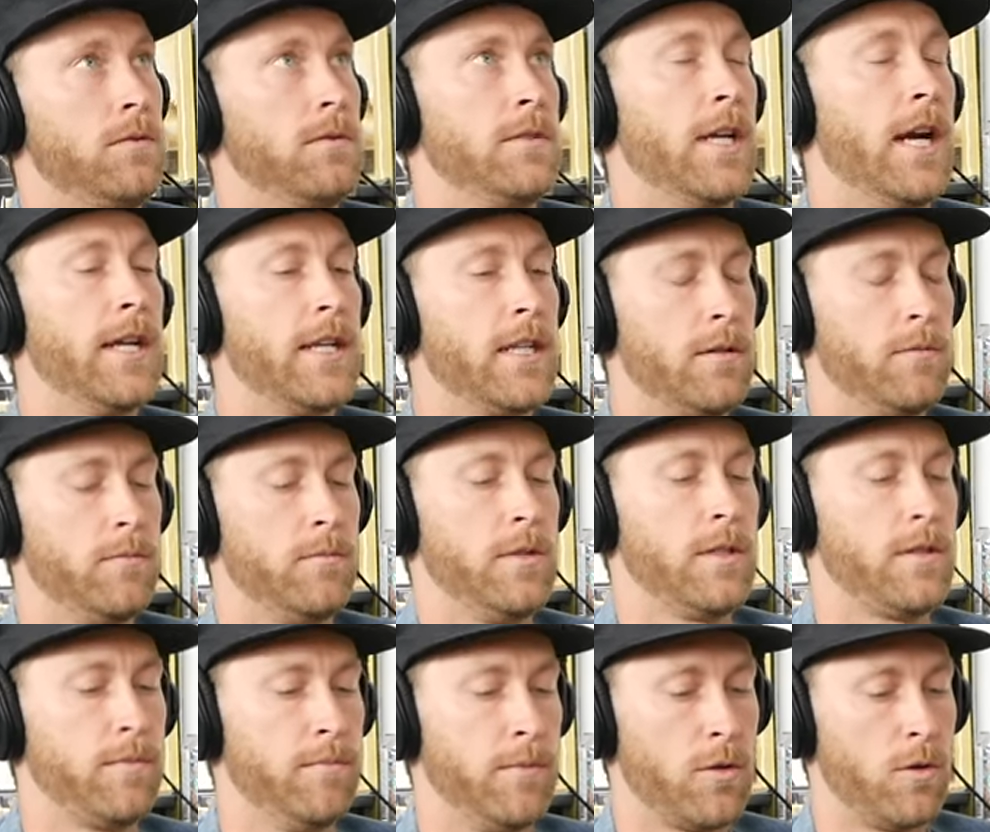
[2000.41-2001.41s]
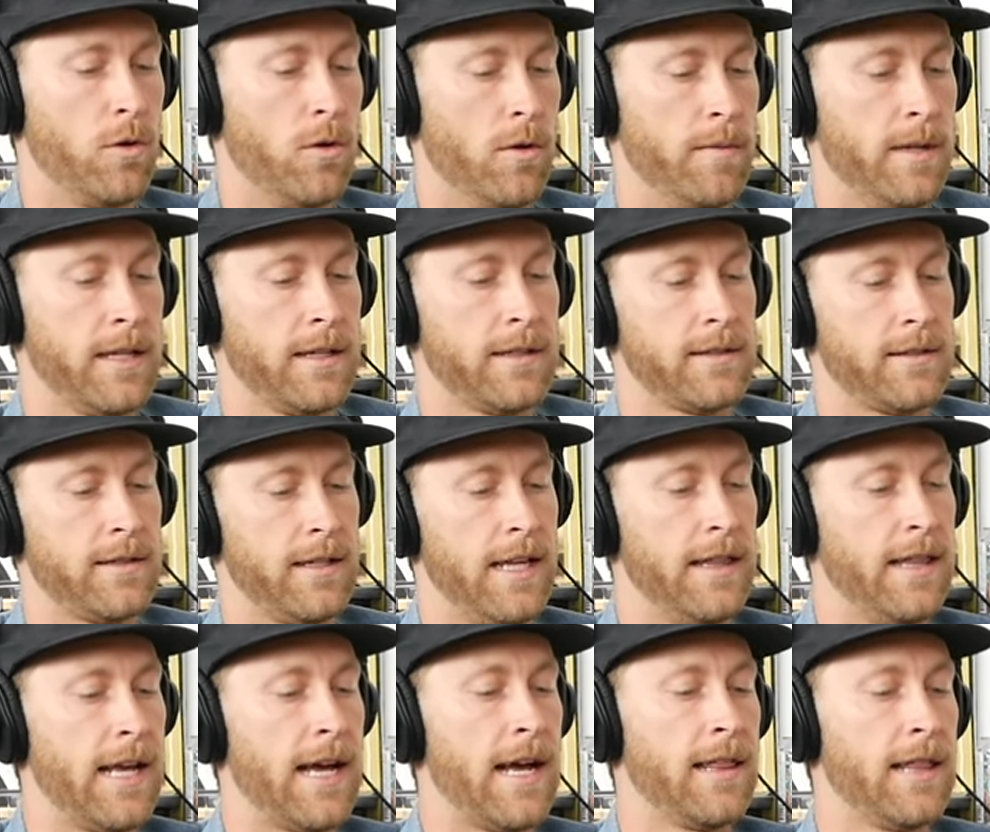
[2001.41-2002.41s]
got done with McCormick's
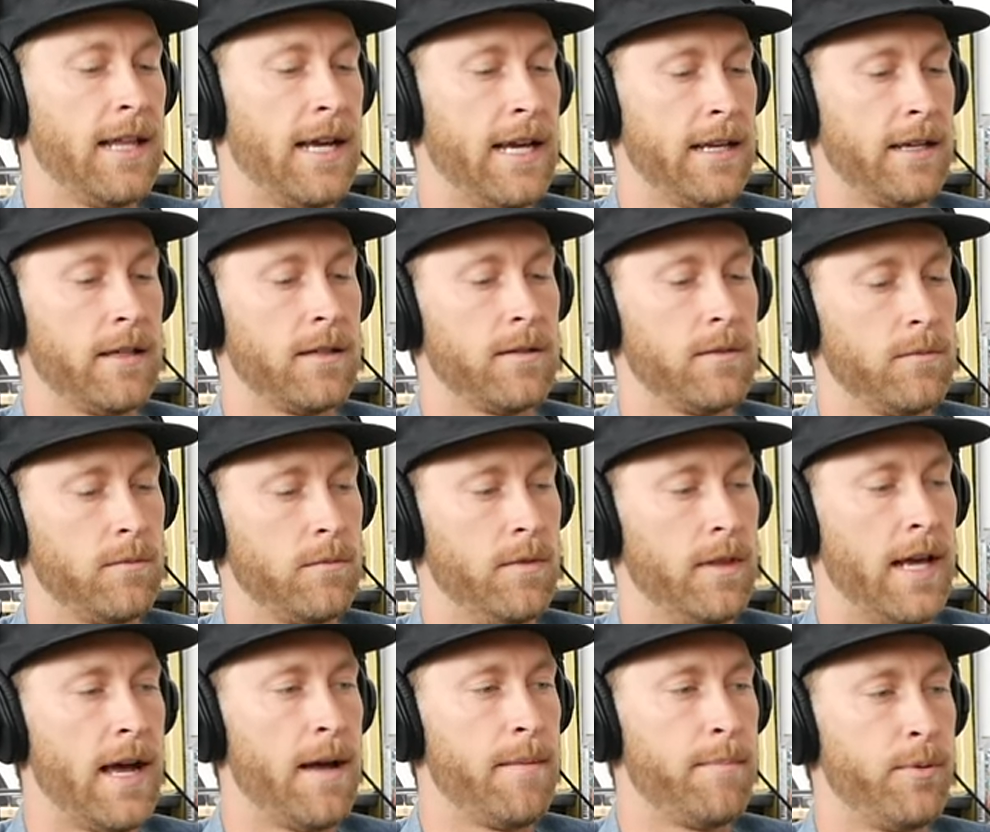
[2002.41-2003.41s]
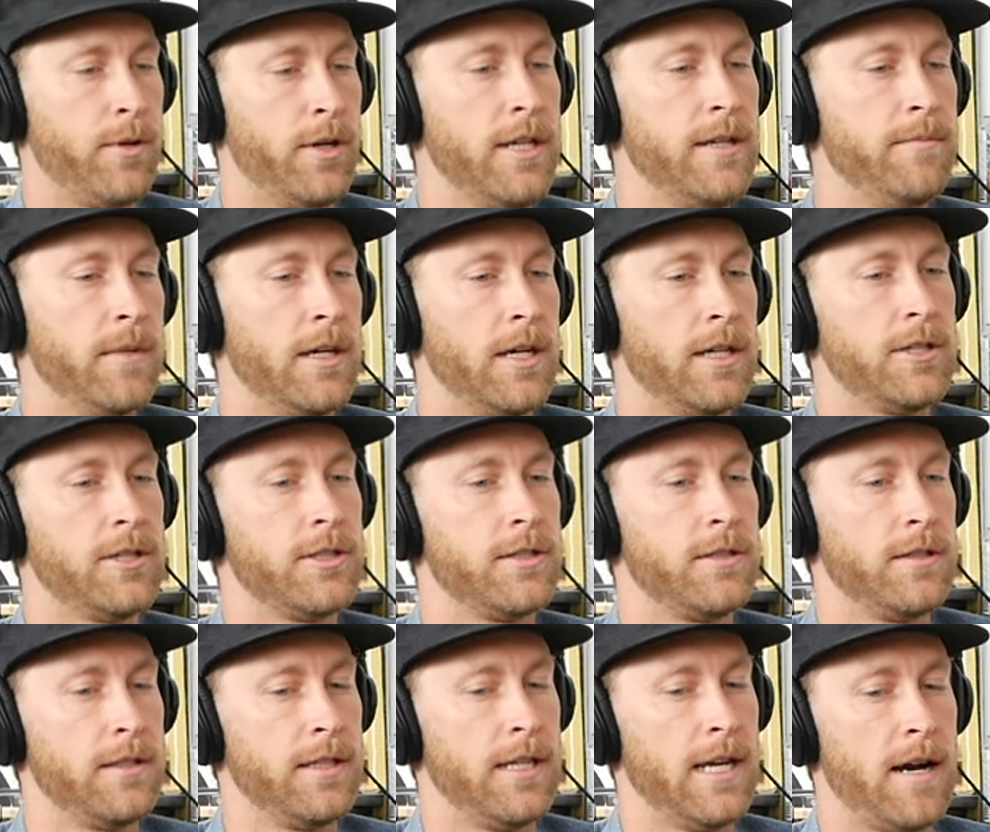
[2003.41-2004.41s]
and that like, that pretty much
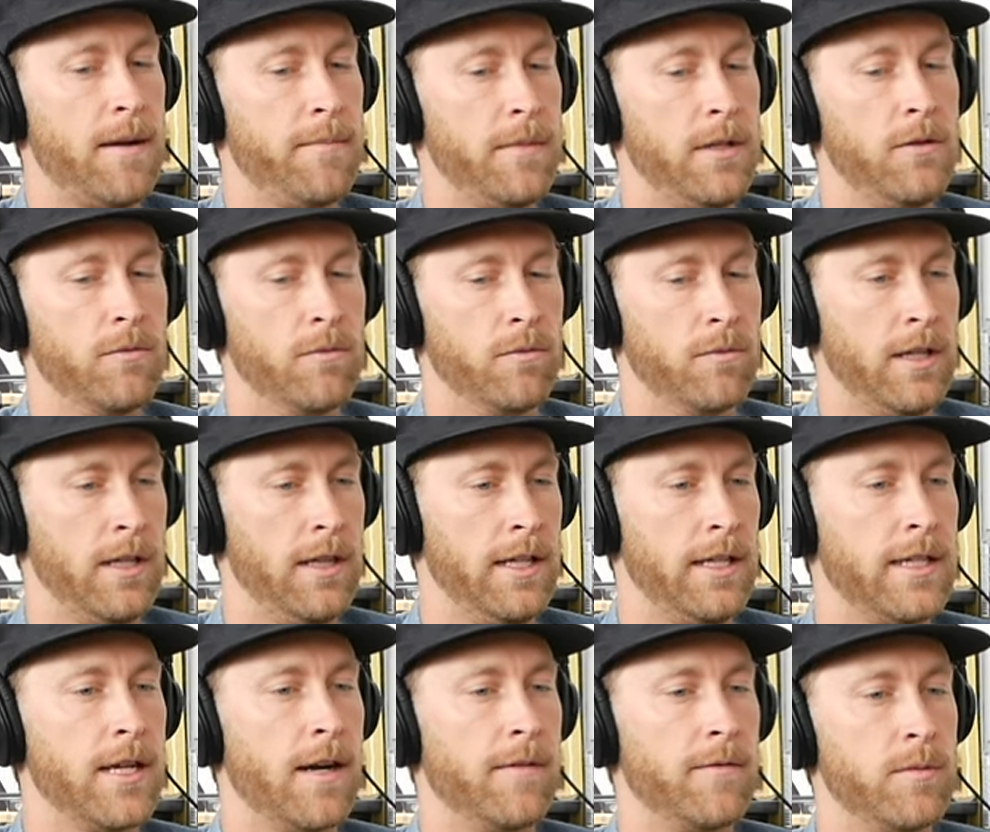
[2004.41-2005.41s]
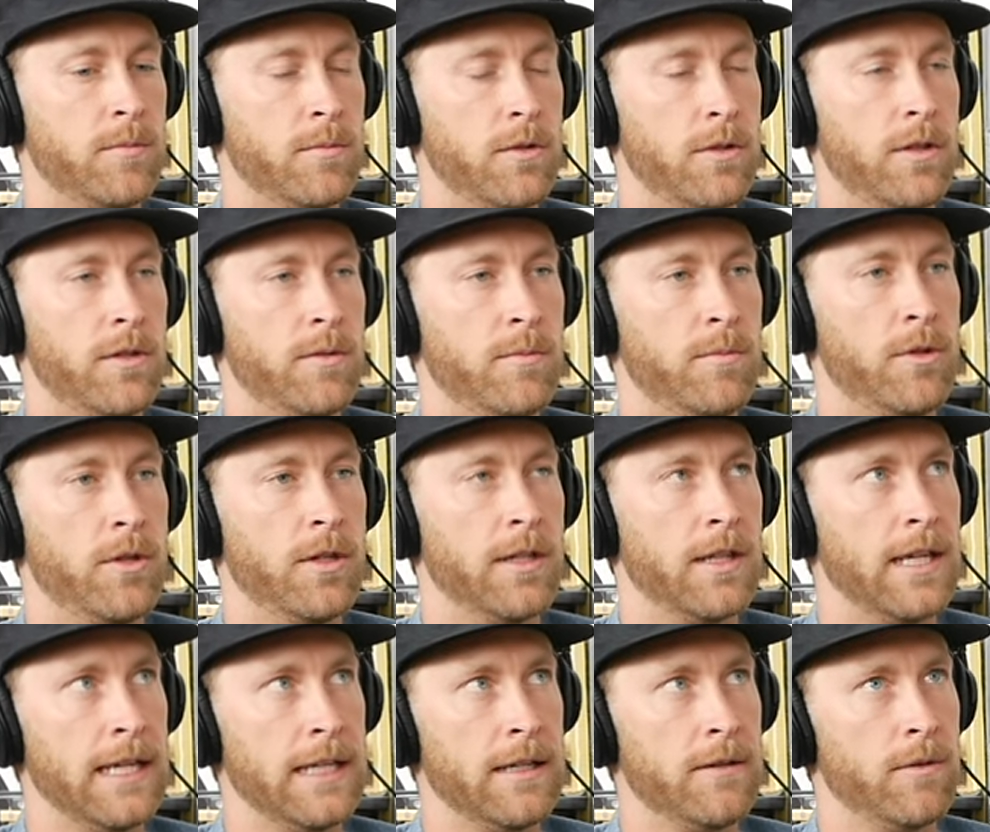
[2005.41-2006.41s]
got me really comfortable on the board.
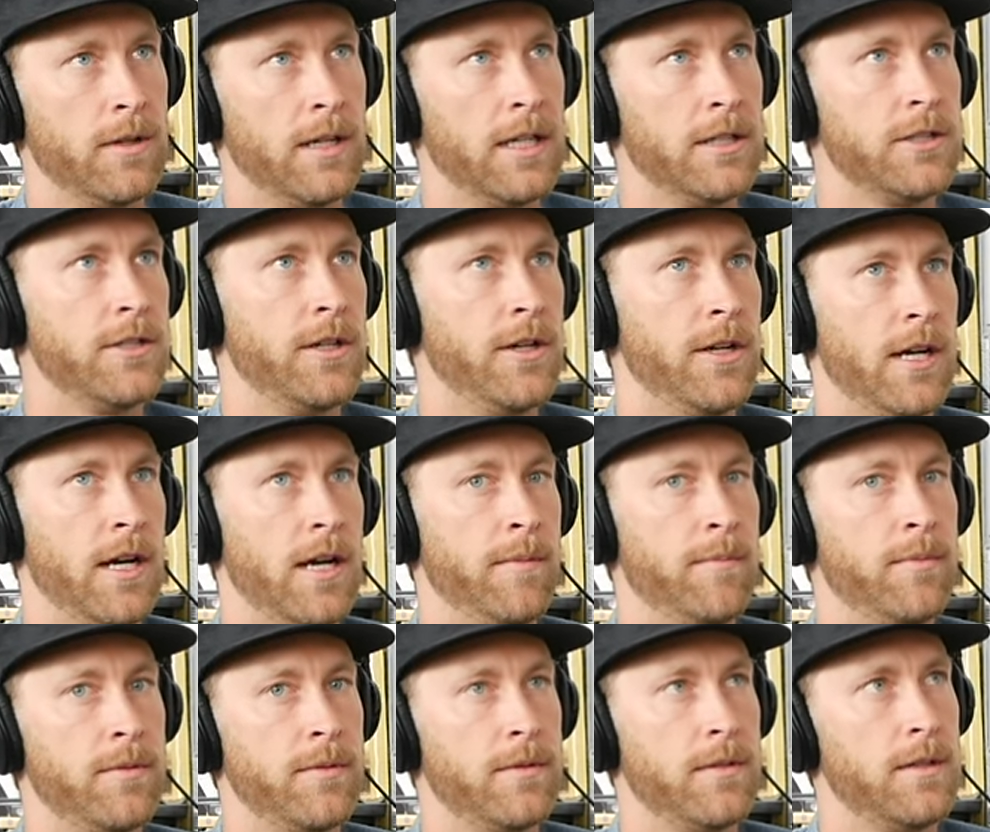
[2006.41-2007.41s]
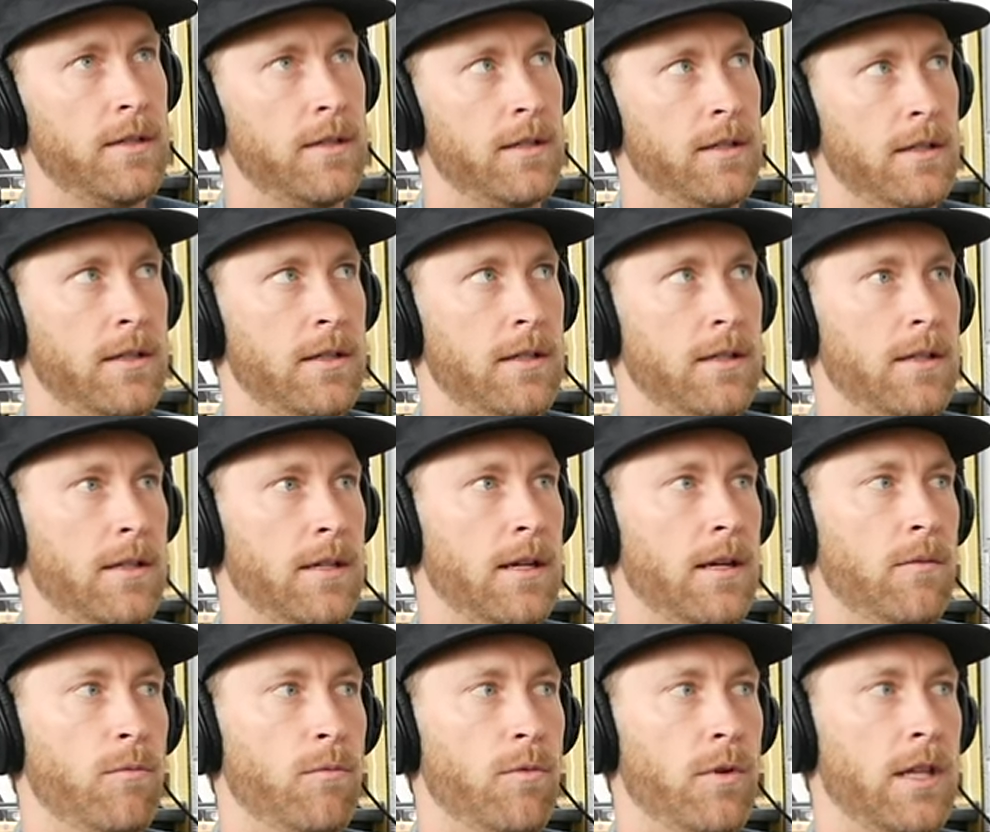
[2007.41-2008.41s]
Like when I showed up,
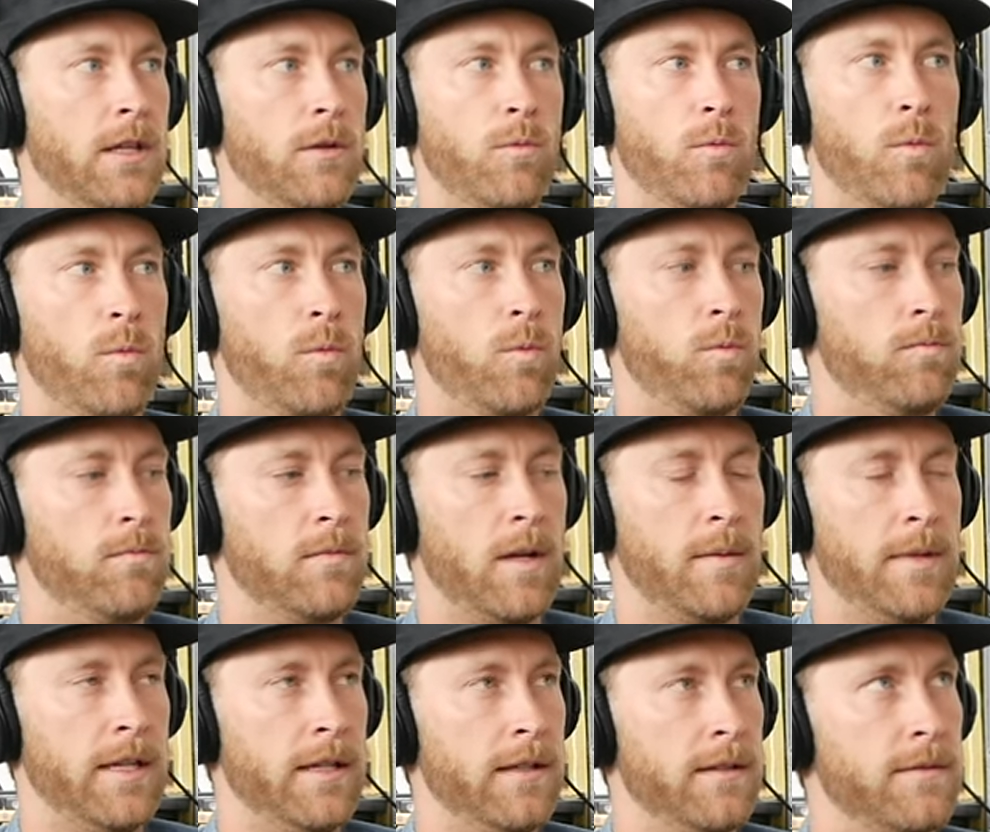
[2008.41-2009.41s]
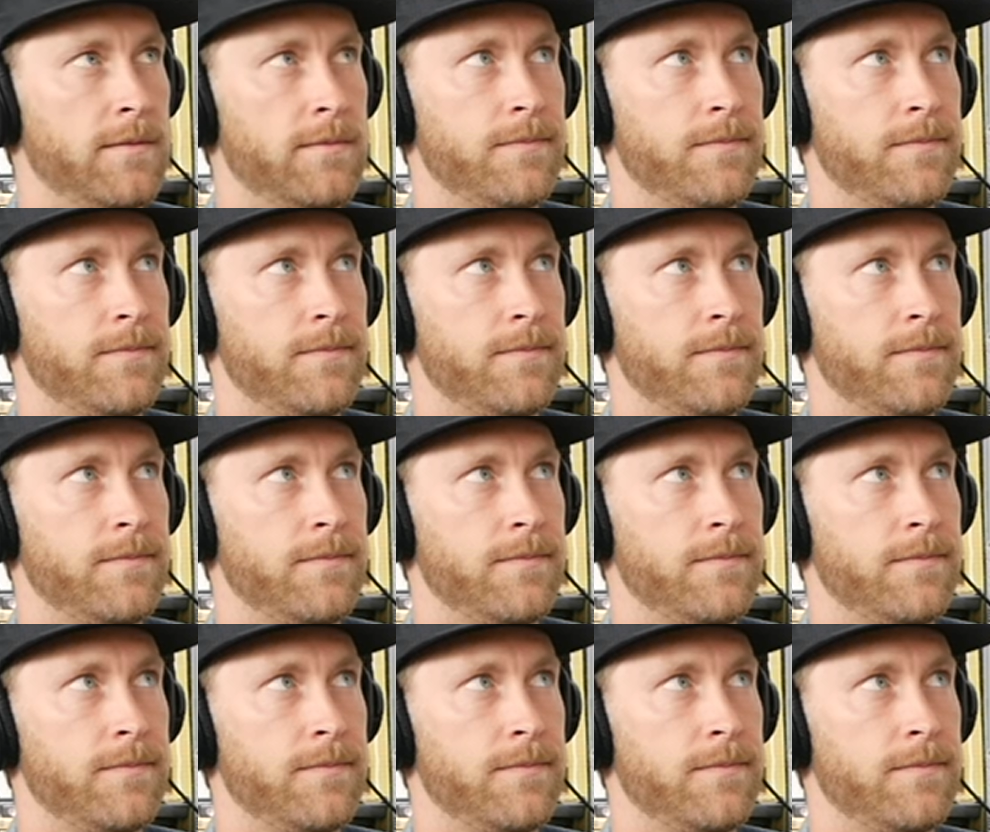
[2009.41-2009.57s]
really, I mean,